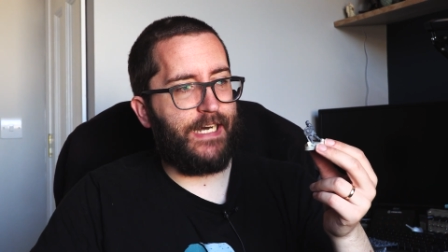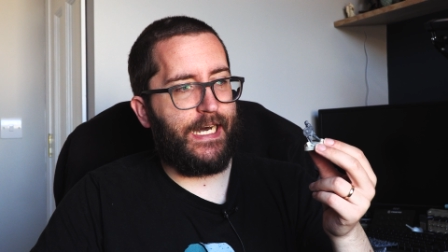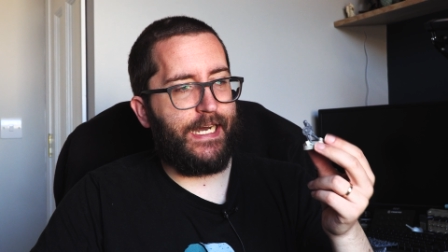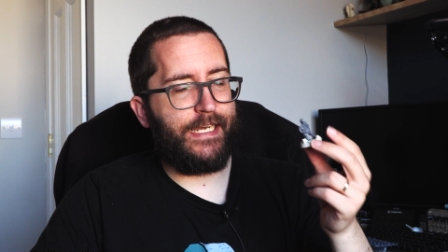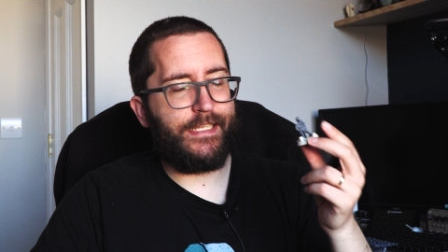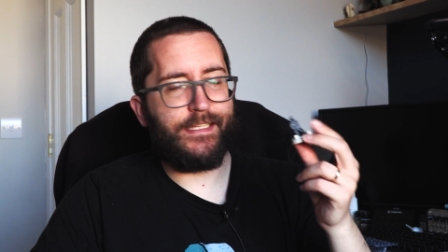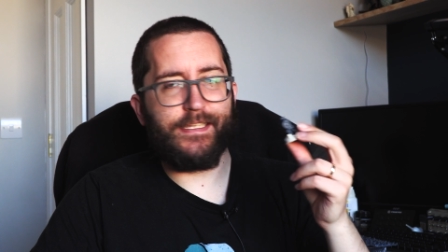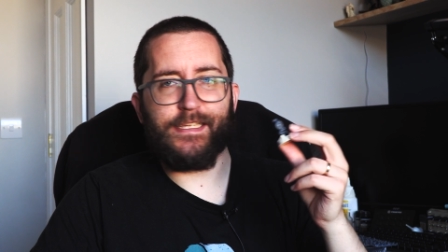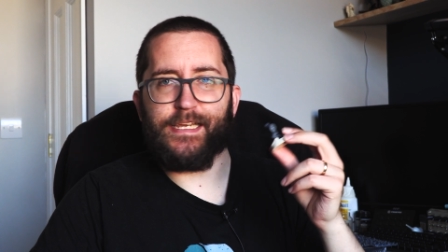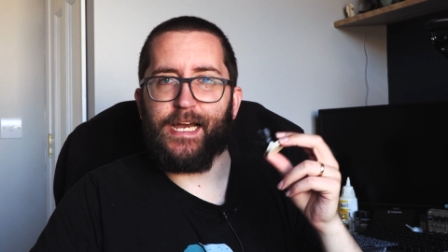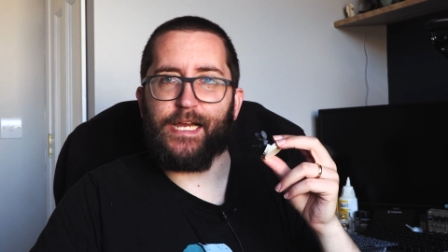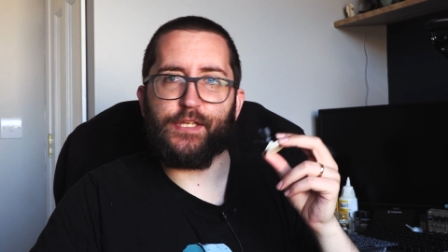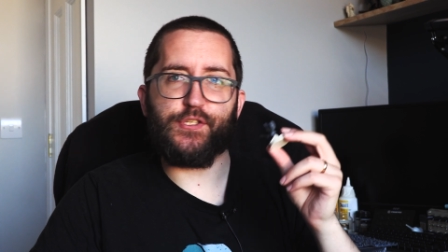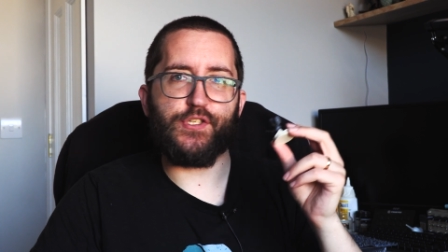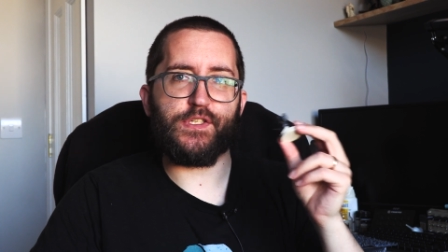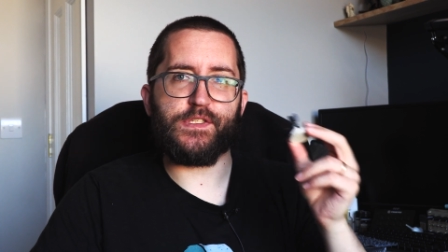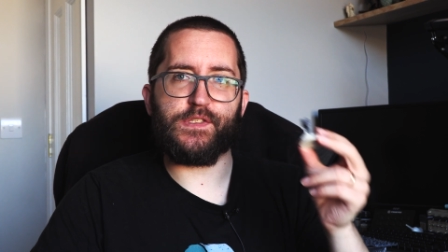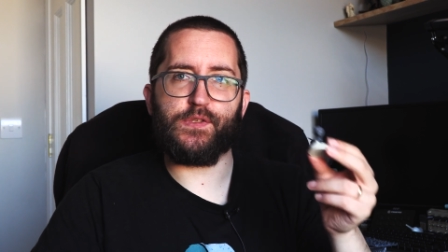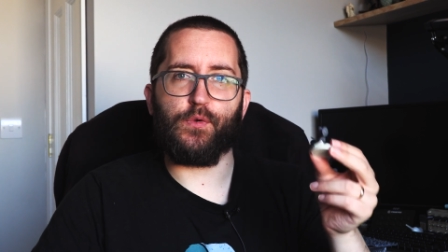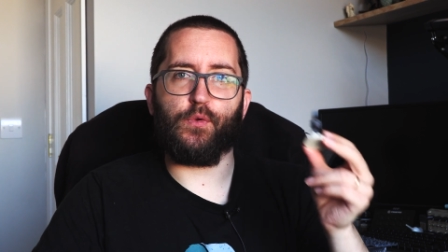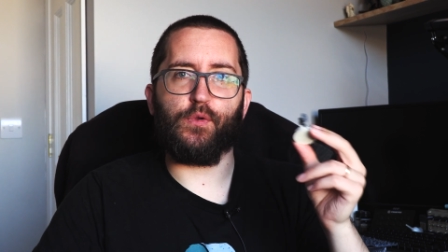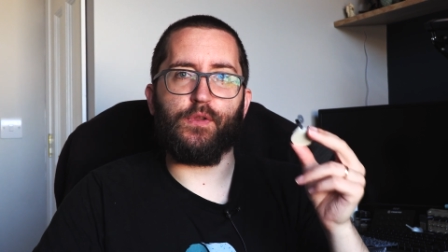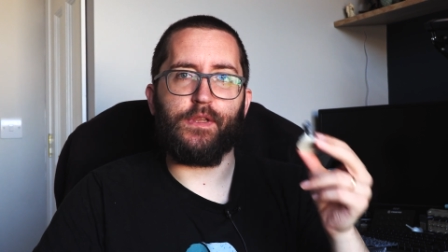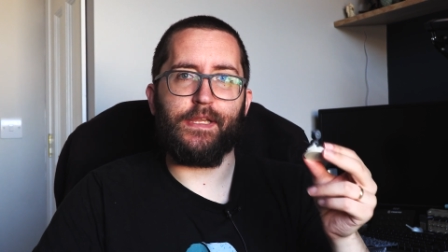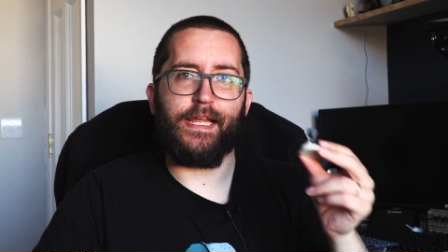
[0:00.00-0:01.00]
I
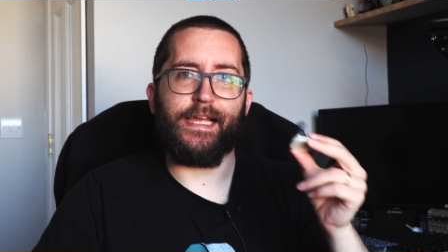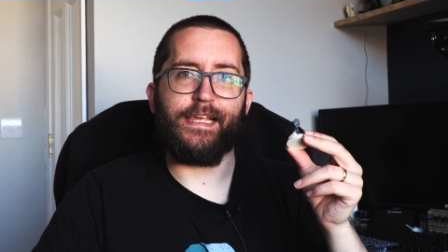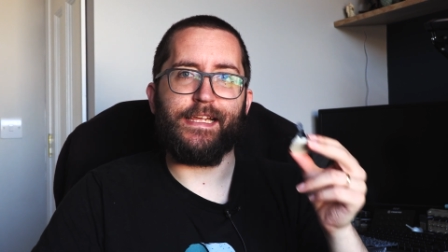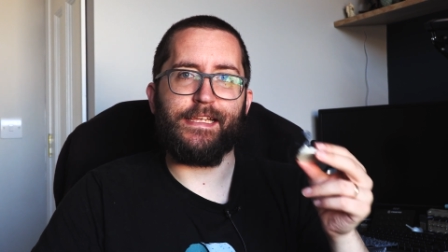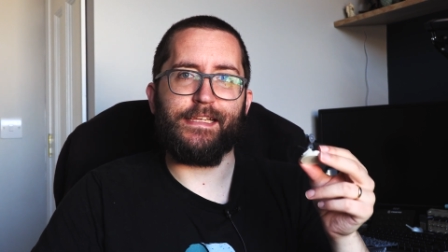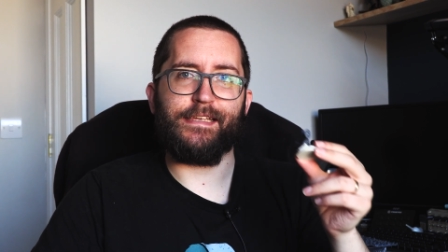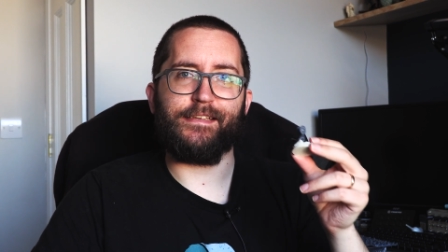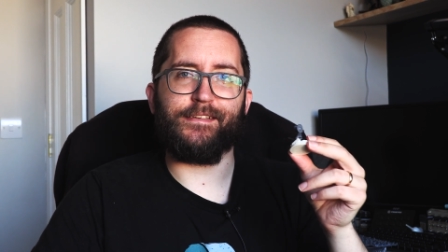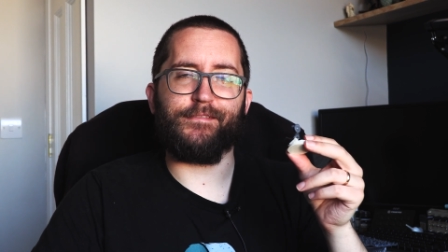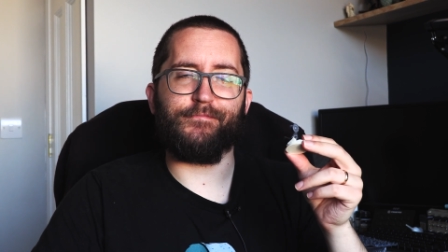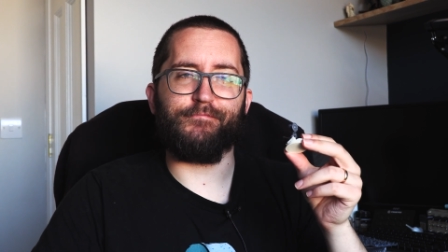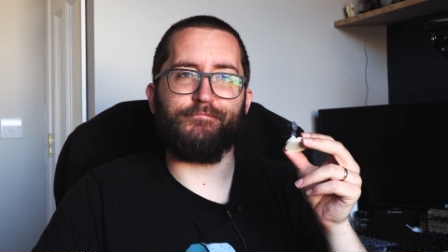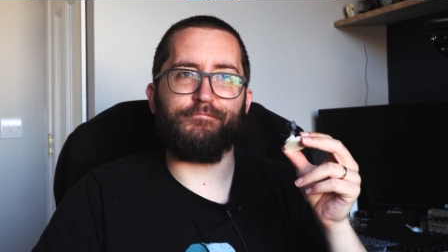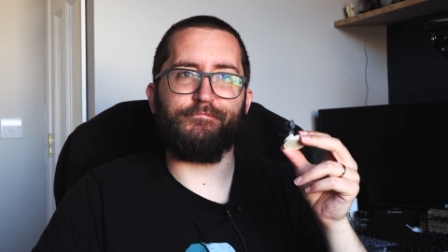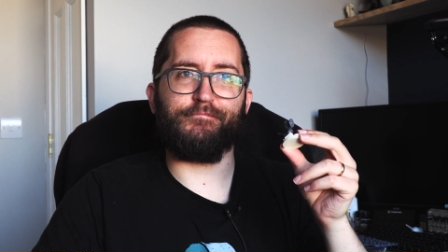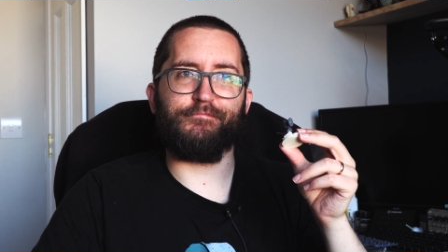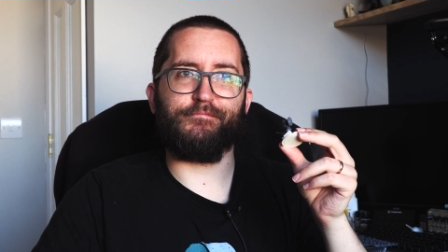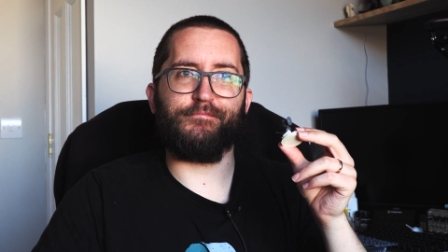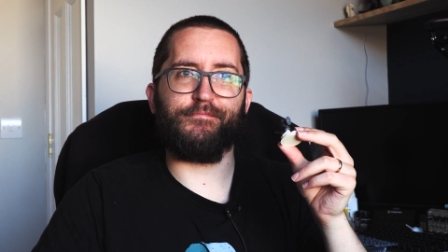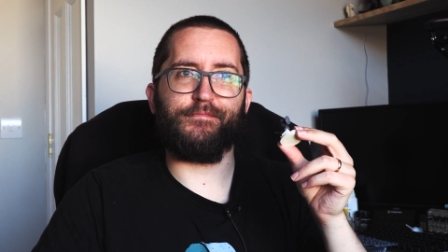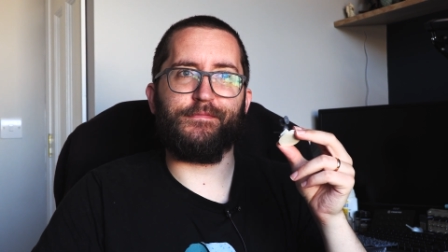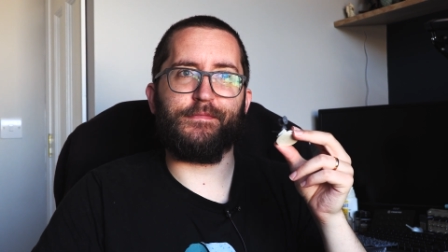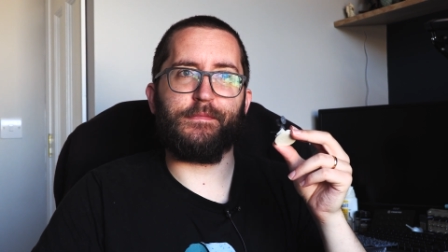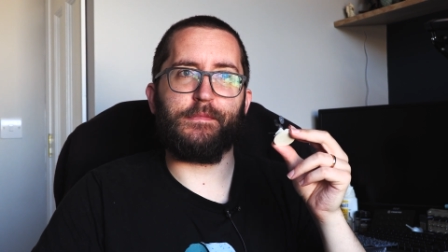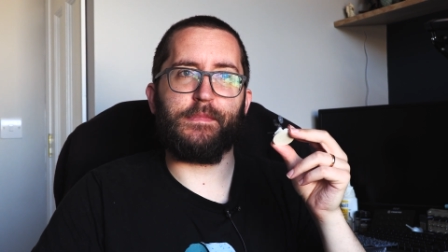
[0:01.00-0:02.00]
just don't like
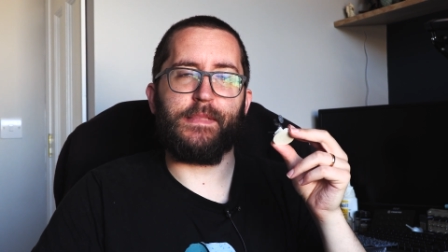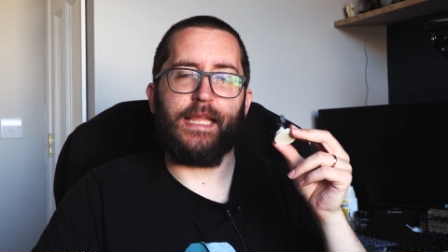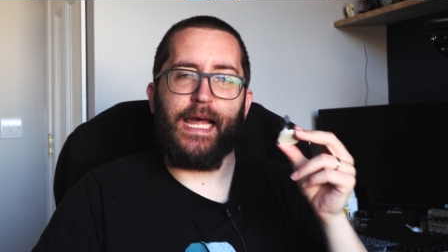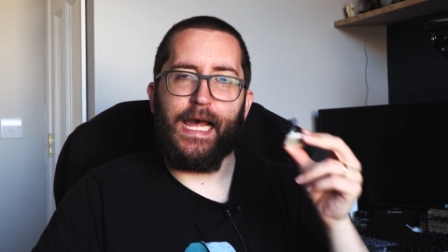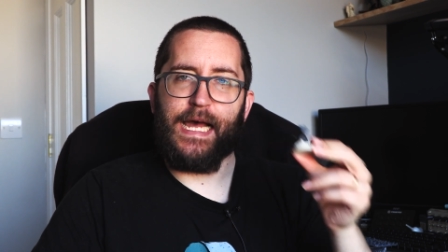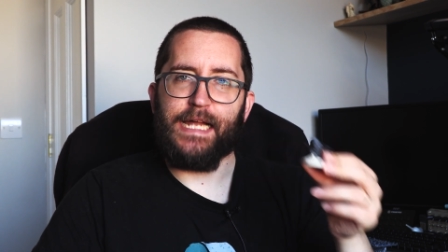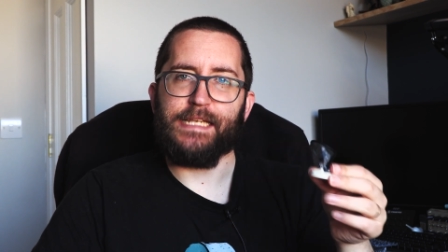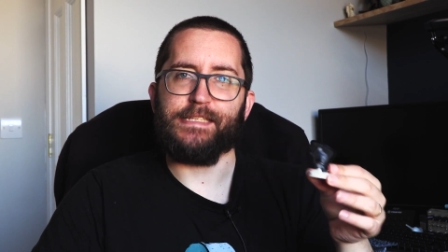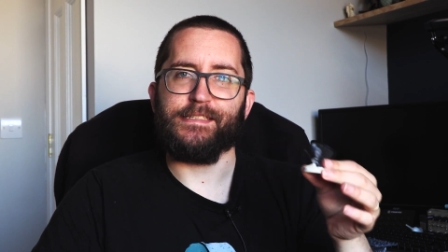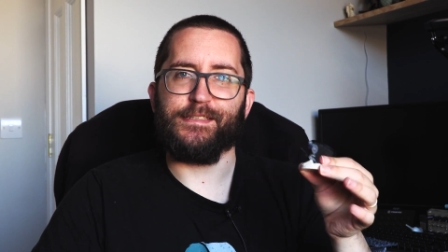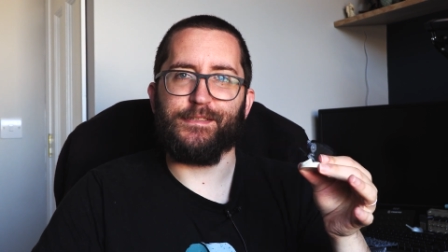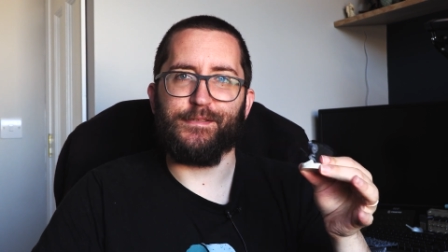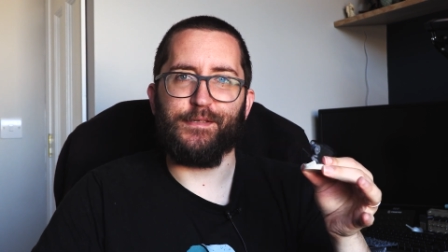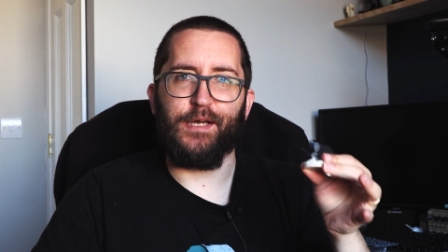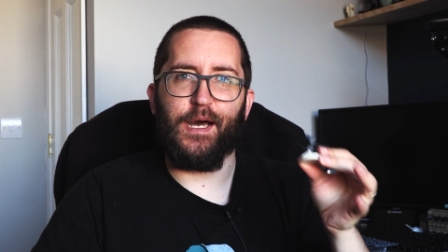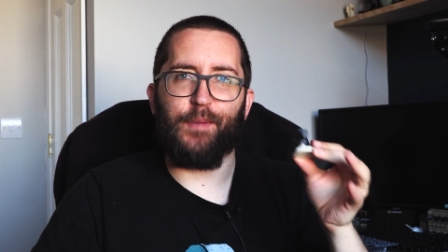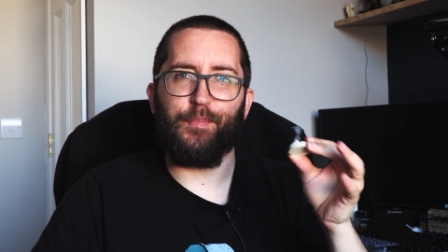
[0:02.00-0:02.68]
that